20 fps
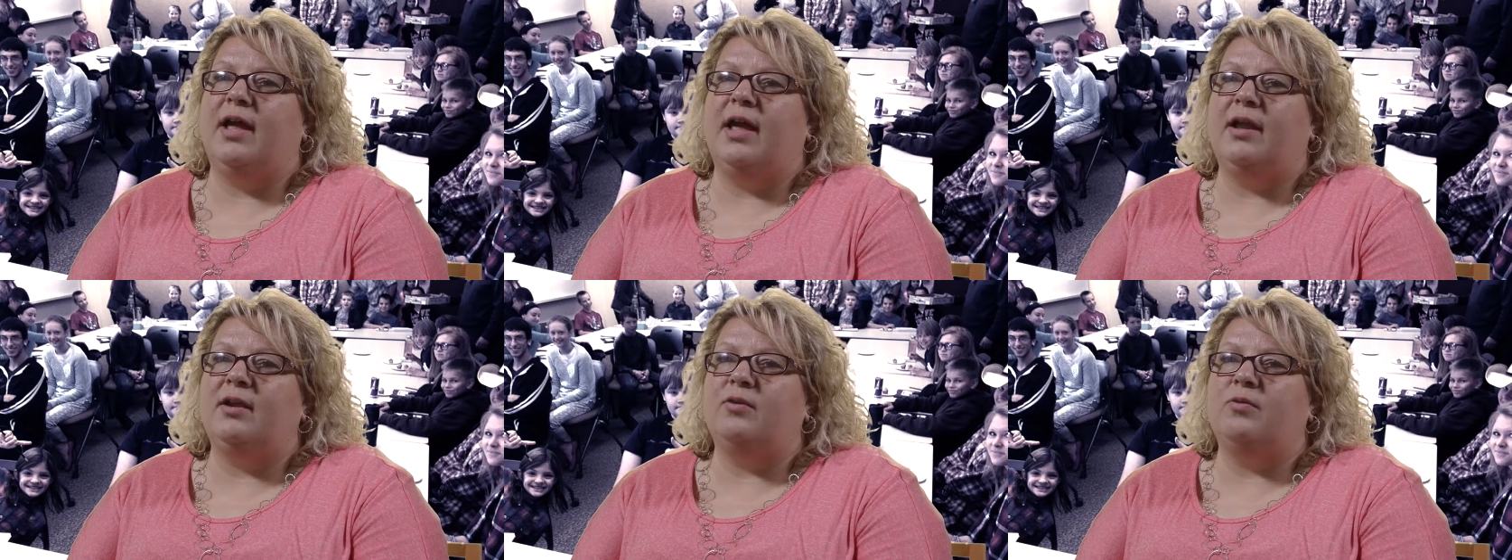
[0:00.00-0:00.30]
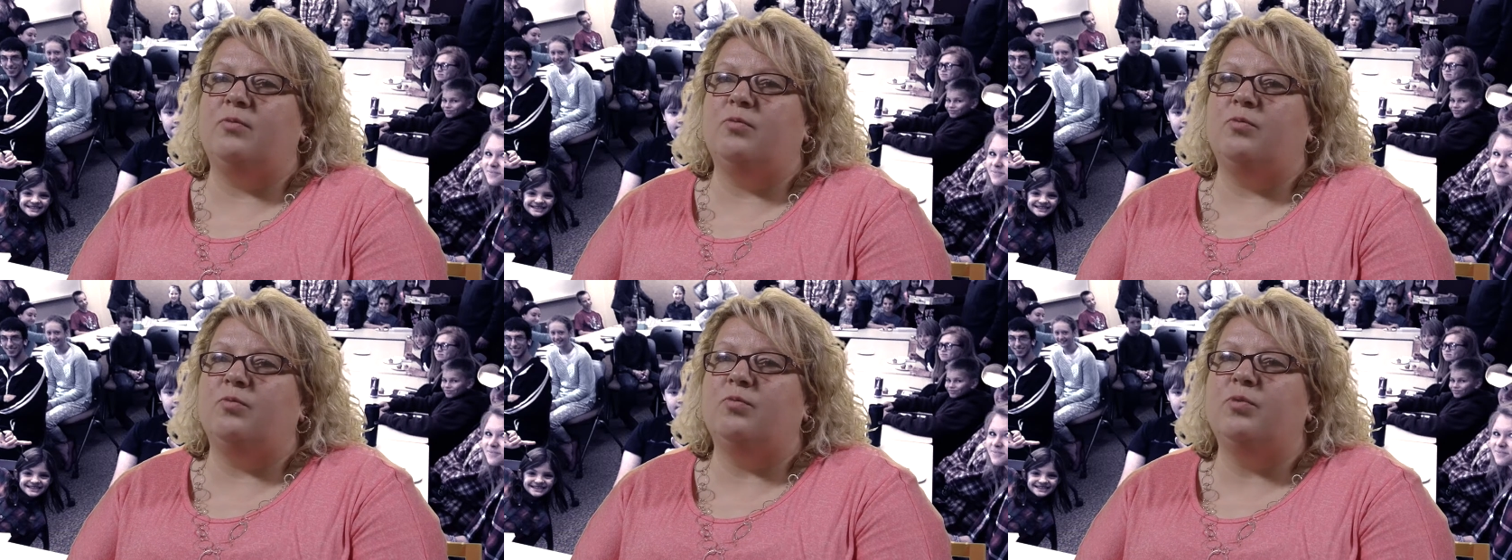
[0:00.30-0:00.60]

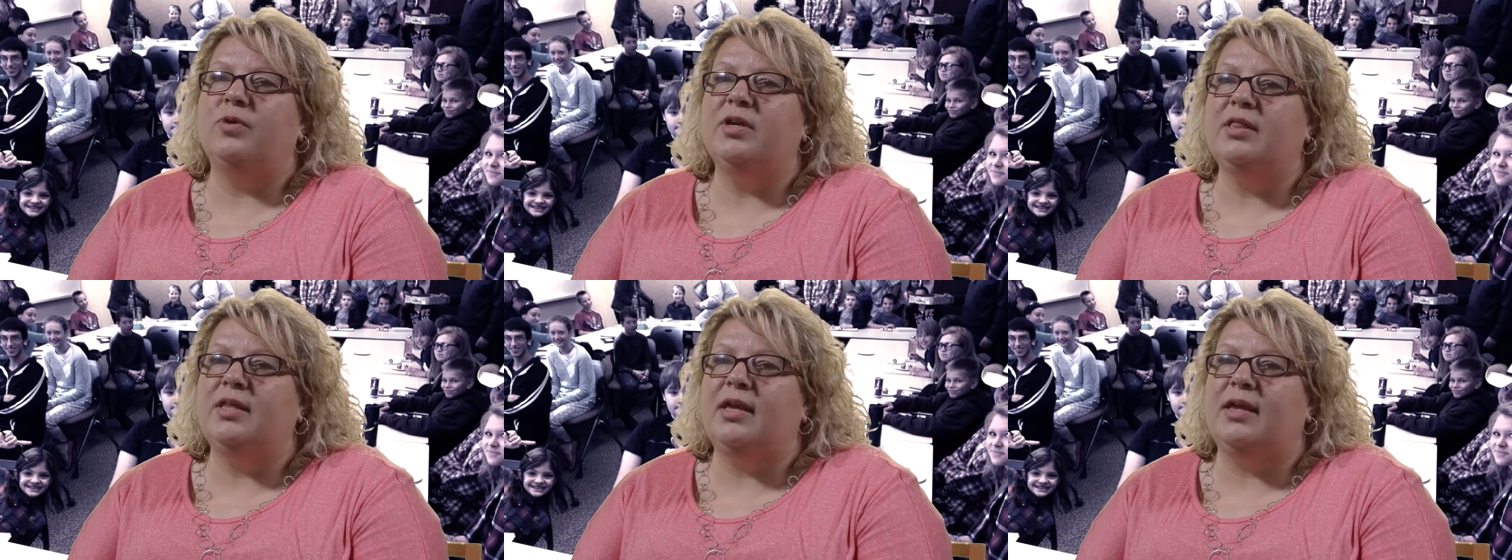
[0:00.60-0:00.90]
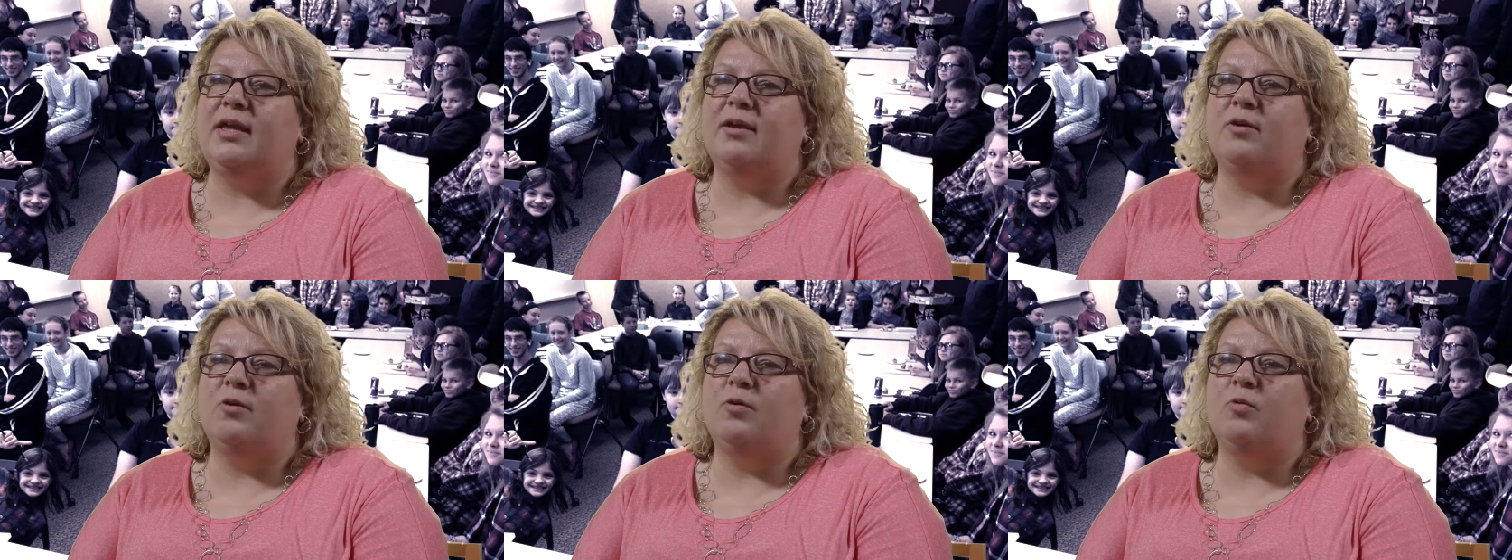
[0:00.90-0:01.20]
and
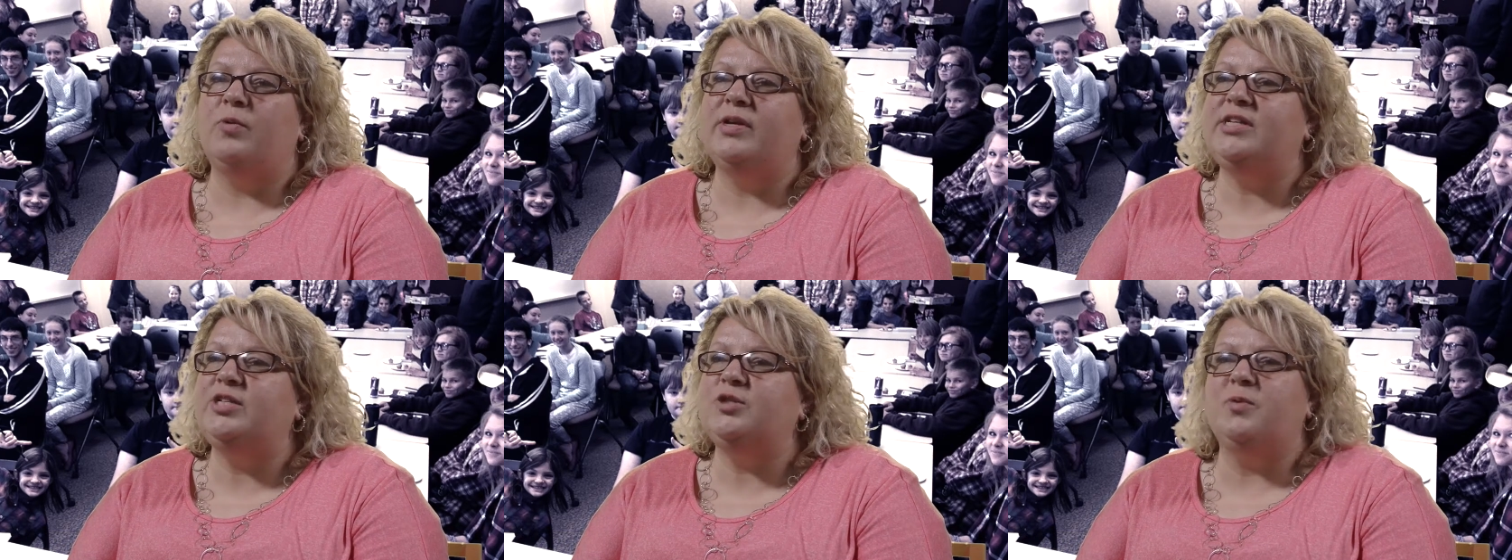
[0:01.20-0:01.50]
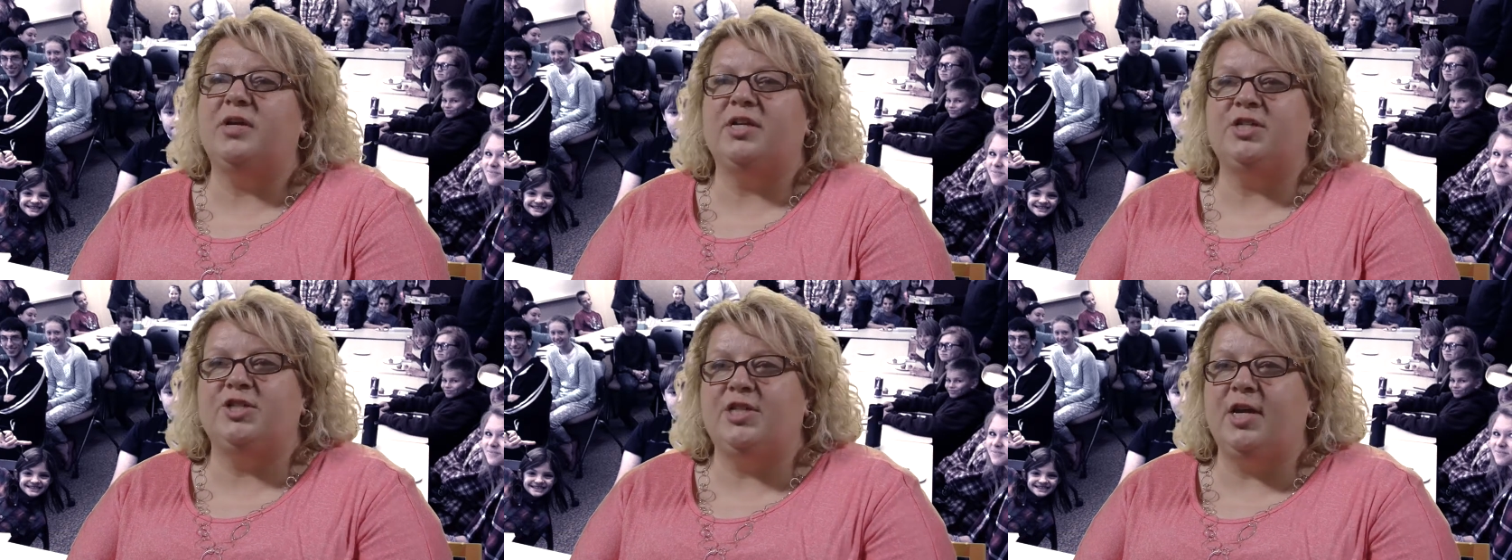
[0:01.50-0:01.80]
really, we
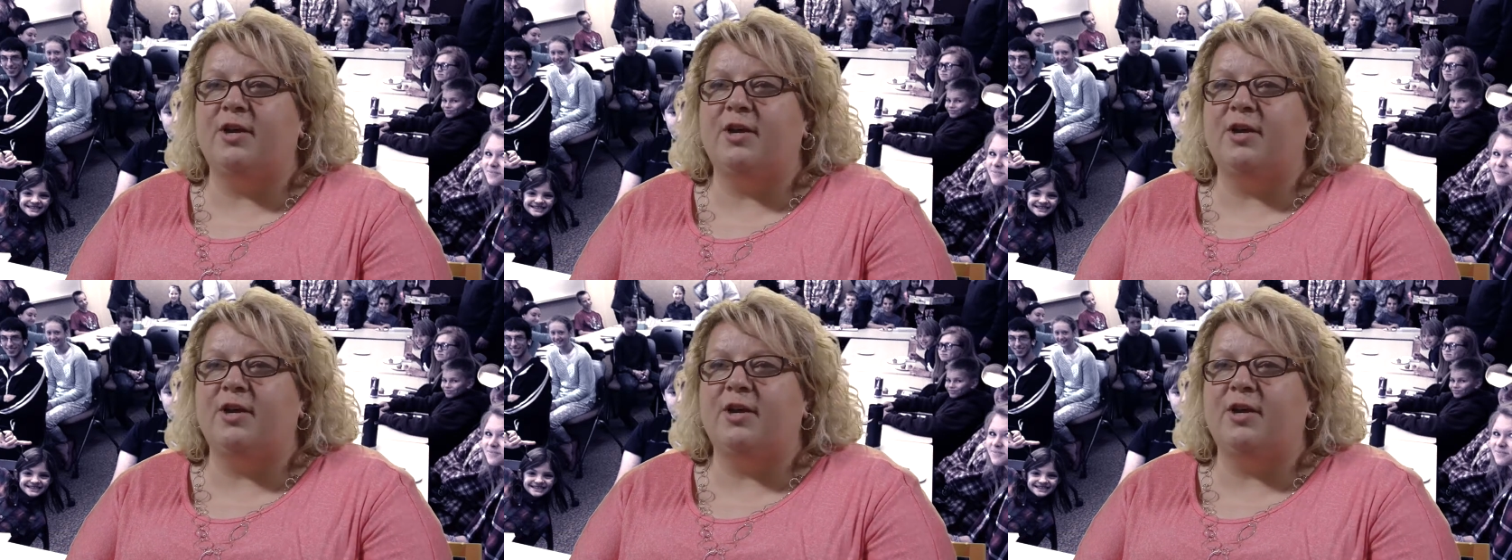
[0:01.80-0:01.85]
just want to